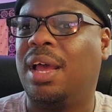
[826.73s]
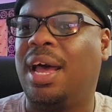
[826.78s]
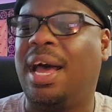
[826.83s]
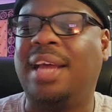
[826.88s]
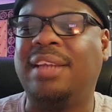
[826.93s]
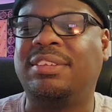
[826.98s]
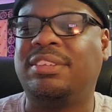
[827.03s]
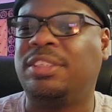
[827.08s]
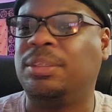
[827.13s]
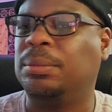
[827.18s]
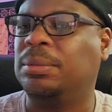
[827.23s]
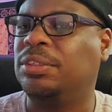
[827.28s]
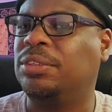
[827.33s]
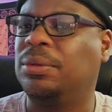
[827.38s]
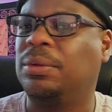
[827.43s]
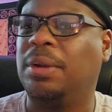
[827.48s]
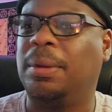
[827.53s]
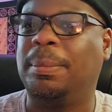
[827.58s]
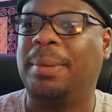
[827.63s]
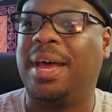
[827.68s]
I see what's
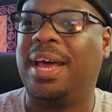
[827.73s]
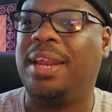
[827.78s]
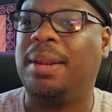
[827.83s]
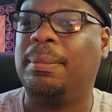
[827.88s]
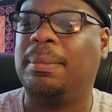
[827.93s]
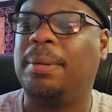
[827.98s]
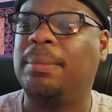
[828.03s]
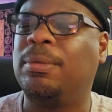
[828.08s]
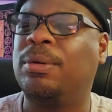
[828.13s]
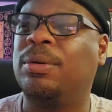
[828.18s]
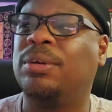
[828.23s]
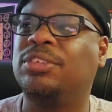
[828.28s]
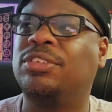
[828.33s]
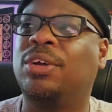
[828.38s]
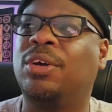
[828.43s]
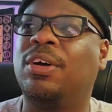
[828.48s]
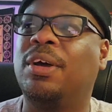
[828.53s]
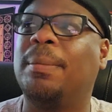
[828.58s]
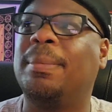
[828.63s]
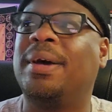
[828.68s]
on the bottom. I'm going to
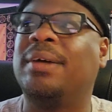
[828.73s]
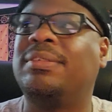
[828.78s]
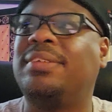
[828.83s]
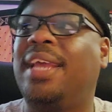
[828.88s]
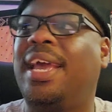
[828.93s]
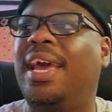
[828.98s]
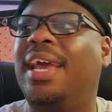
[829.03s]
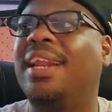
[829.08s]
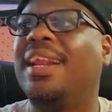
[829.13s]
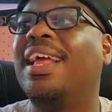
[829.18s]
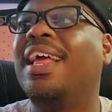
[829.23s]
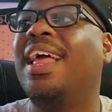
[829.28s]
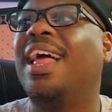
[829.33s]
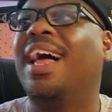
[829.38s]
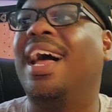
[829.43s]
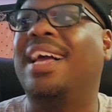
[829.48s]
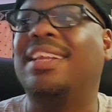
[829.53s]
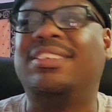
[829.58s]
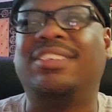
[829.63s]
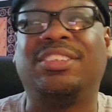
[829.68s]
talk about that.
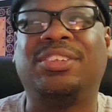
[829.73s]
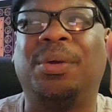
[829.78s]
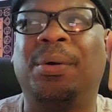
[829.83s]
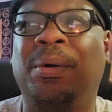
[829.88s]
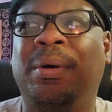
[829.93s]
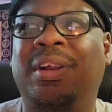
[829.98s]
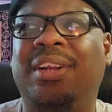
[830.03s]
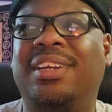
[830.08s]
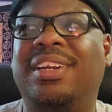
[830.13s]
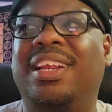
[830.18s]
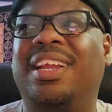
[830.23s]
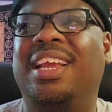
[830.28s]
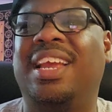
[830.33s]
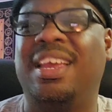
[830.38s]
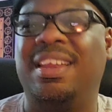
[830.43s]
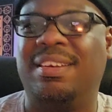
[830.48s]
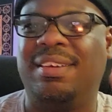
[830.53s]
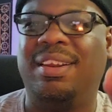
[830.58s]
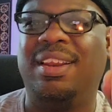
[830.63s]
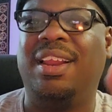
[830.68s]
I just caught
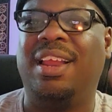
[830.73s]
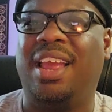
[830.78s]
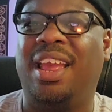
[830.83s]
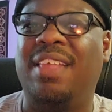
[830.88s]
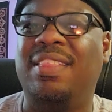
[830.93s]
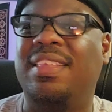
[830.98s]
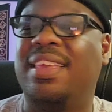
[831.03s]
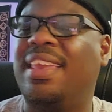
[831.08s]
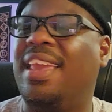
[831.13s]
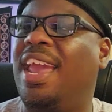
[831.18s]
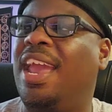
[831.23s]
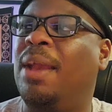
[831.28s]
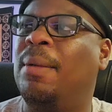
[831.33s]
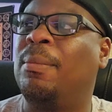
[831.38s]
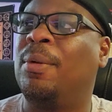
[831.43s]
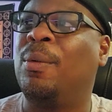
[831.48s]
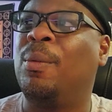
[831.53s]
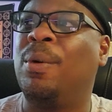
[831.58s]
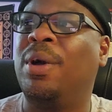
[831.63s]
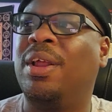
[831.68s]
it in the
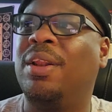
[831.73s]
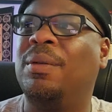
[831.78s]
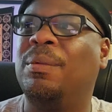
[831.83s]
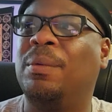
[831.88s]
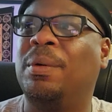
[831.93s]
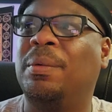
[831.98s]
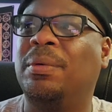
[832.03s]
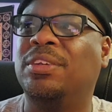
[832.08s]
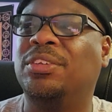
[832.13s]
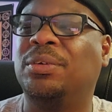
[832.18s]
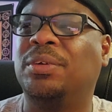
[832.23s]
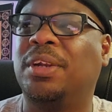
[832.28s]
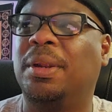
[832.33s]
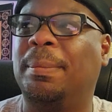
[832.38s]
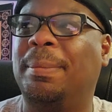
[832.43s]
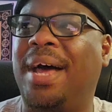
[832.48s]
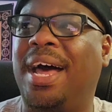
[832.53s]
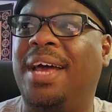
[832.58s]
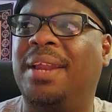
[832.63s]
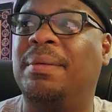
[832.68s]
camera, what was on the
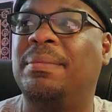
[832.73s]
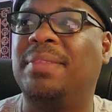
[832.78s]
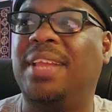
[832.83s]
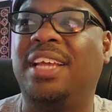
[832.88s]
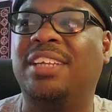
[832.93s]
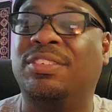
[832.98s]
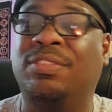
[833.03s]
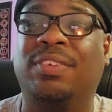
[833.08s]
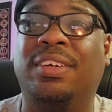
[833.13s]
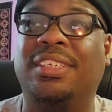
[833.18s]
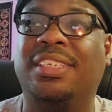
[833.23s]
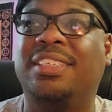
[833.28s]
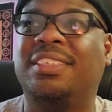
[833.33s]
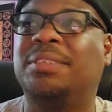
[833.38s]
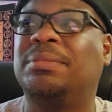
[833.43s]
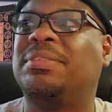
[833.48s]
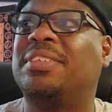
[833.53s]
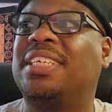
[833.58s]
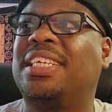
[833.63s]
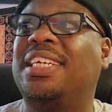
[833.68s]
bottom. That's funny as
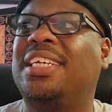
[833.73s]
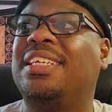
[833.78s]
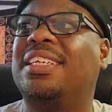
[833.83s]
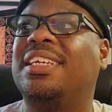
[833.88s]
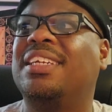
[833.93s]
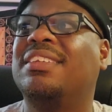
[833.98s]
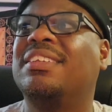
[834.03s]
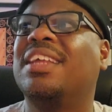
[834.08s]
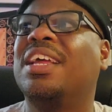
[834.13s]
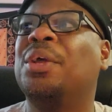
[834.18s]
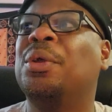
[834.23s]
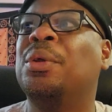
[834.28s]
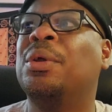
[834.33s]
I'm saying this.